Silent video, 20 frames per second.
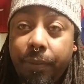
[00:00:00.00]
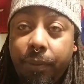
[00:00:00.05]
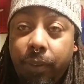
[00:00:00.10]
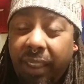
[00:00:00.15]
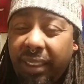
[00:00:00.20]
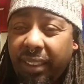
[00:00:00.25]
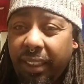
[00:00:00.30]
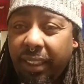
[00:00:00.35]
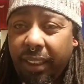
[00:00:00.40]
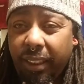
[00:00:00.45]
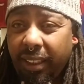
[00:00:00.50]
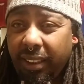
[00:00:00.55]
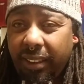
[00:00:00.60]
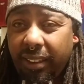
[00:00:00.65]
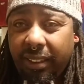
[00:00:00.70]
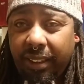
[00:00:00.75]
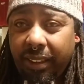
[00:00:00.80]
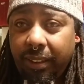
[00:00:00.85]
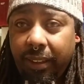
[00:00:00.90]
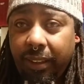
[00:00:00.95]
I say
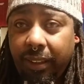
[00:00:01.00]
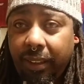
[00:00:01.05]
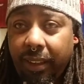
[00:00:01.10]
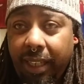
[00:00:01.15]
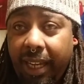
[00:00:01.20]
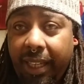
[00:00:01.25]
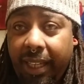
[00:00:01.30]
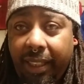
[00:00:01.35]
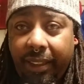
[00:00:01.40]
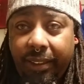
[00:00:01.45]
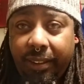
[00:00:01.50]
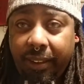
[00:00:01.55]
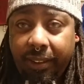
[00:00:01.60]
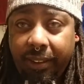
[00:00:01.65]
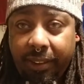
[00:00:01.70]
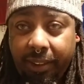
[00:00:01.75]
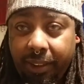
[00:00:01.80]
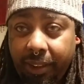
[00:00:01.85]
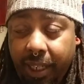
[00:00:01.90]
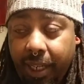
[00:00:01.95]
68,
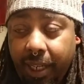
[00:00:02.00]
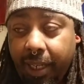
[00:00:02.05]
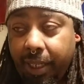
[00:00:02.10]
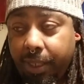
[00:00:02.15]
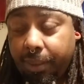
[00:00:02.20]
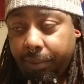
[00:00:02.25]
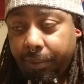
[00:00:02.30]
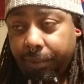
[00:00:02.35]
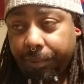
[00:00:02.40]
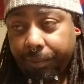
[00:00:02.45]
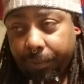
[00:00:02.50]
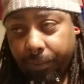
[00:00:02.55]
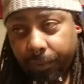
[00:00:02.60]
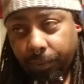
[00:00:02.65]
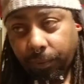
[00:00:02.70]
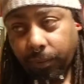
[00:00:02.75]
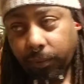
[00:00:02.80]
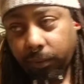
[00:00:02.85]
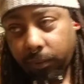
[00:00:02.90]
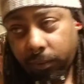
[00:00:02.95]
69,
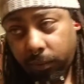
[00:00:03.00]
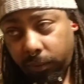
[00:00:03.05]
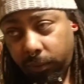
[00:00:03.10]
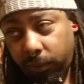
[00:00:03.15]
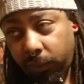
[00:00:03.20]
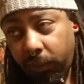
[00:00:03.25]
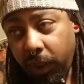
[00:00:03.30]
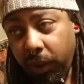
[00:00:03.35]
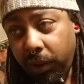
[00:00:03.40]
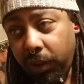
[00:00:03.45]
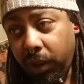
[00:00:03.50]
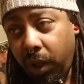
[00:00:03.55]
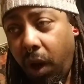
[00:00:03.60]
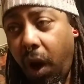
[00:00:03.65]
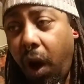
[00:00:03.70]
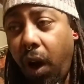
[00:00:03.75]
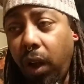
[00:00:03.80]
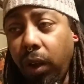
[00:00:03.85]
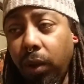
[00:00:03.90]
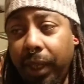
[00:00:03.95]
so
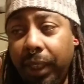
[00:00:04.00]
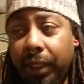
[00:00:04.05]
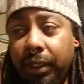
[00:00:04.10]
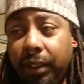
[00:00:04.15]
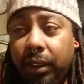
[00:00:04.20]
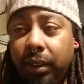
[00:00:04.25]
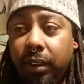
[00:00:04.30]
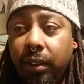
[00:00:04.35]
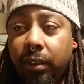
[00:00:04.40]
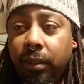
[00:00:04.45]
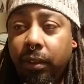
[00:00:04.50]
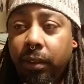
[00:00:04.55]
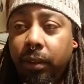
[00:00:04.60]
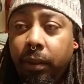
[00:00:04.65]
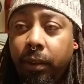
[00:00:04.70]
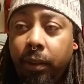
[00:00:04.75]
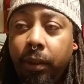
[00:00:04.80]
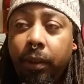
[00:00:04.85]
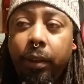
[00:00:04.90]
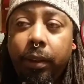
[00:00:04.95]
all the way to
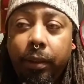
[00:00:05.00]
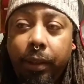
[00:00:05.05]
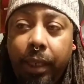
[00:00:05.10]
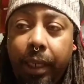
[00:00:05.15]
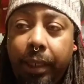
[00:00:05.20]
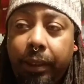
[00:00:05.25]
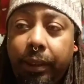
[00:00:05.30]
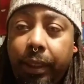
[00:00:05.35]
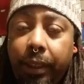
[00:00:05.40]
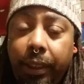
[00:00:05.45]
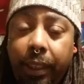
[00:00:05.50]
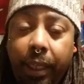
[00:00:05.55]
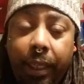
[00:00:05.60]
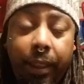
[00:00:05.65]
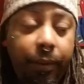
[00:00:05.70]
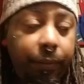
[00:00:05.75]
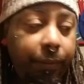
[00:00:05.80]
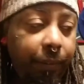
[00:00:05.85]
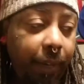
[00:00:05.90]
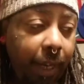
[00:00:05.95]

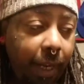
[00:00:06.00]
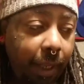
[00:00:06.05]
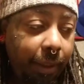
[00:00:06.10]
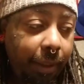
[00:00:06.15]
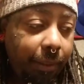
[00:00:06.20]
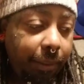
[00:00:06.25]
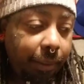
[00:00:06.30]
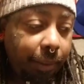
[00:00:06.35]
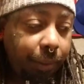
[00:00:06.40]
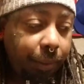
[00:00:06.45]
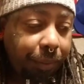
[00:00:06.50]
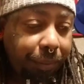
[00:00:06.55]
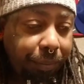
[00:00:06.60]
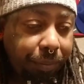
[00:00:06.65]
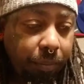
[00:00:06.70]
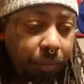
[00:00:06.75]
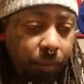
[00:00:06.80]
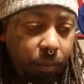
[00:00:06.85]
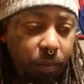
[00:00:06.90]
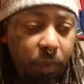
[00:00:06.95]
1995,
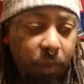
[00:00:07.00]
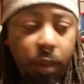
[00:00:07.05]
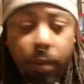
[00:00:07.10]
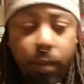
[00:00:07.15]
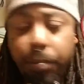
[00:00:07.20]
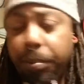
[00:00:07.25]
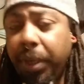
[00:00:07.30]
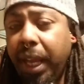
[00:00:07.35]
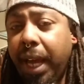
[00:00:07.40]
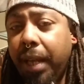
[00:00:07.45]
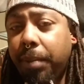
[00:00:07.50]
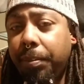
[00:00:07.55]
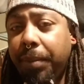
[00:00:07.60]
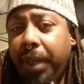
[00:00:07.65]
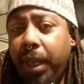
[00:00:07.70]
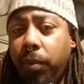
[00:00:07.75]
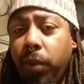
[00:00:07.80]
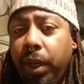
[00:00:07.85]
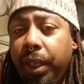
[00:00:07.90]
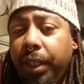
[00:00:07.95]
black
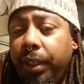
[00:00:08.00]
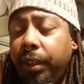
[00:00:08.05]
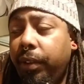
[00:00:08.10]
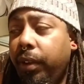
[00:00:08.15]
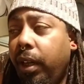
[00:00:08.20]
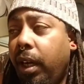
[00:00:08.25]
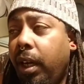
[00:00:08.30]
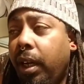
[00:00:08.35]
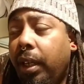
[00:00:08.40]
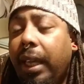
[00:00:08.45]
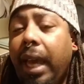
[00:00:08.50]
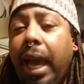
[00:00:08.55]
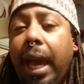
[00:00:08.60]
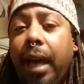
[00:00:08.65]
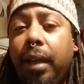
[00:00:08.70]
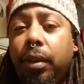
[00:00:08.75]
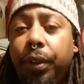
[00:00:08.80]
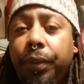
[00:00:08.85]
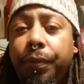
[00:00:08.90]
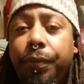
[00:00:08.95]
men wasn't
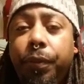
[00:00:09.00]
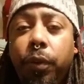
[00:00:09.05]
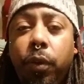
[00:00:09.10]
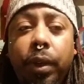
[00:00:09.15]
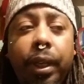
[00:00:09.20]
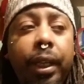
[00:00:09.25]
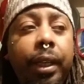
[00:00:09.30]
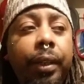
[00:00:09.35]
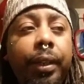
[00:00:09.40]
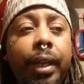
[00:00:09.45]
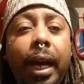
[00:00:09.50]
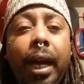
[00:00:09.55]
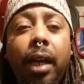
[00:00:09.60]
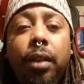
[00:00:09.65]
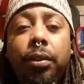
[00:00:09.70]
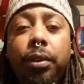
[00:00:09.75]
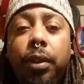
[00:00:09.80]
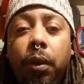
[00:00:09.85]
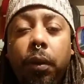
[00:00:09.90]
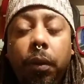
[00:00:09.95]
accounted for in the
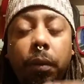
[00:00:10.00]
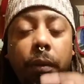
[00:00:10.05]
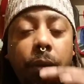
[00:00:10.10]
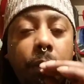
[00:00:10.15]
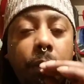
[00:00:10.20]
household.